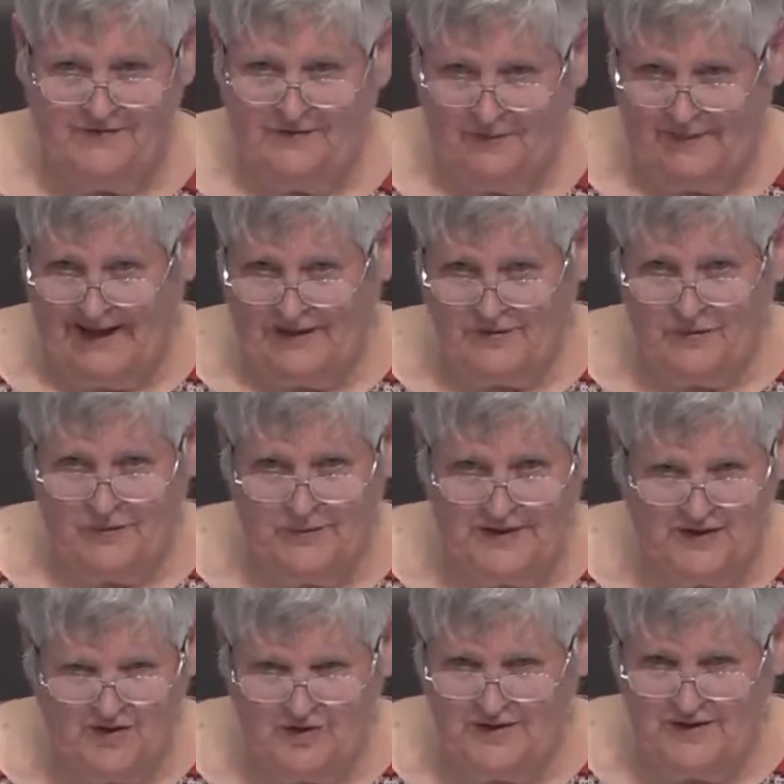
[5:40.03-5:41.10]
from natural
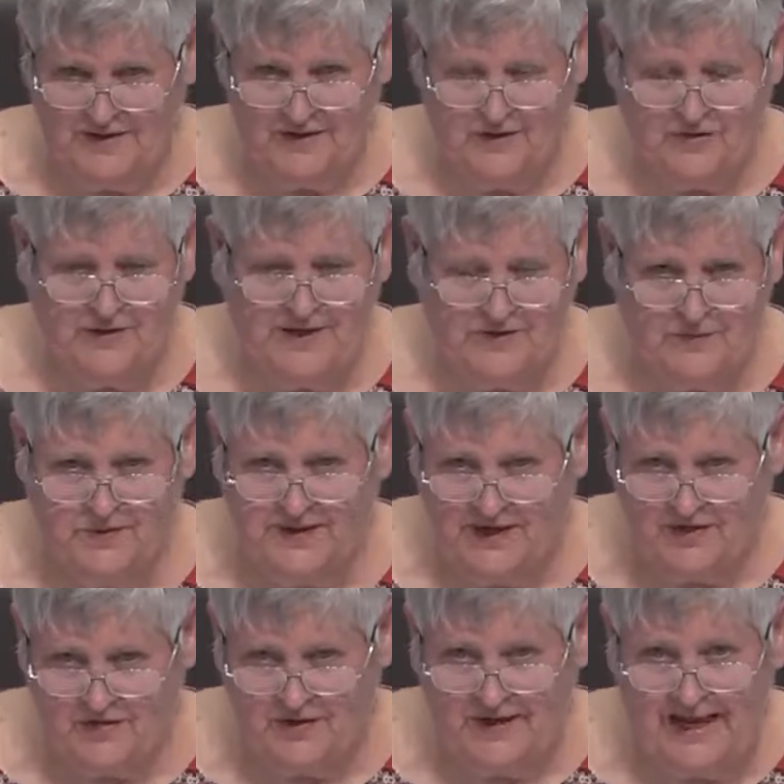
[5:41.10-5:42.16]
resources and
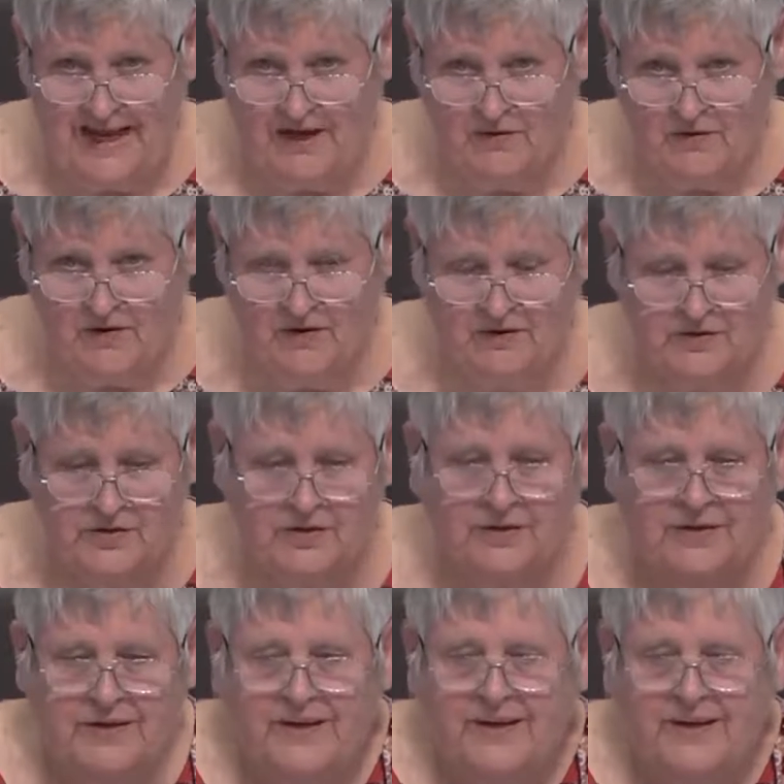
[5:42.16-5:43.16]
transportation, agriculture.